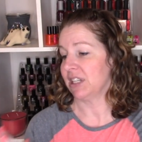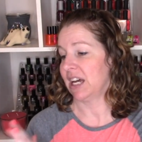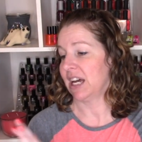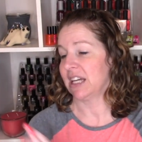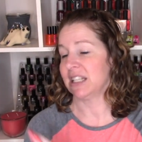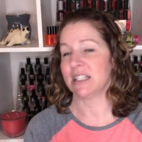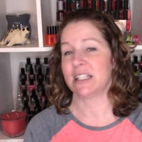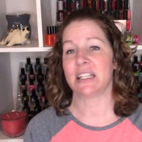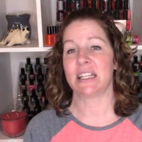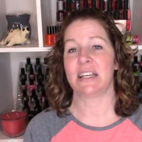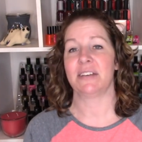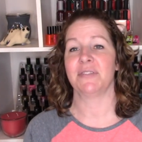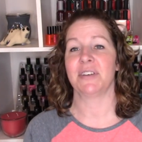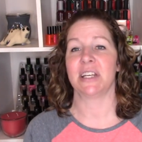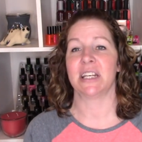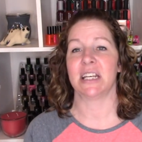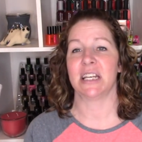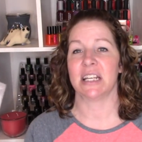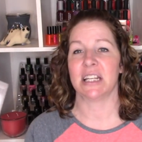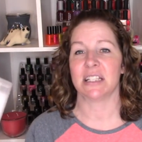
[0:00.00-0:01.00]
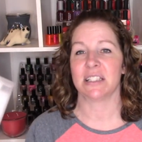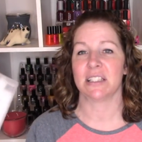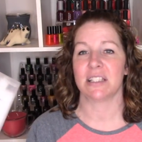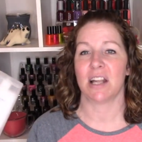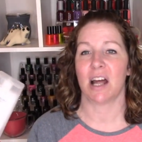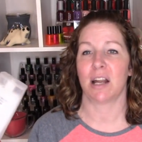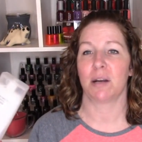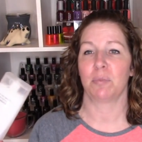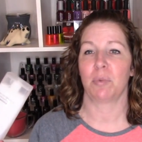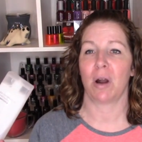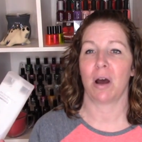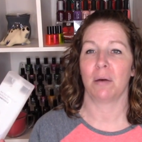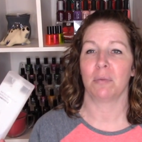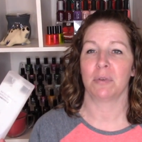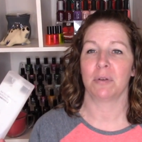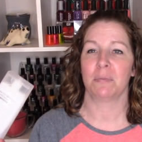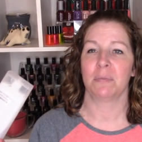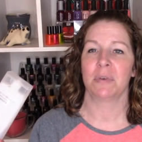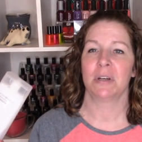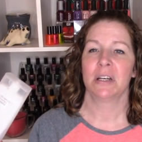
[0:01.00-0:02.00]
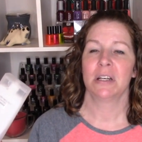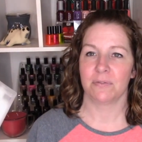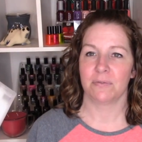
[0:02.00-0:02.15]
it as a leave-in, and it's not a problem.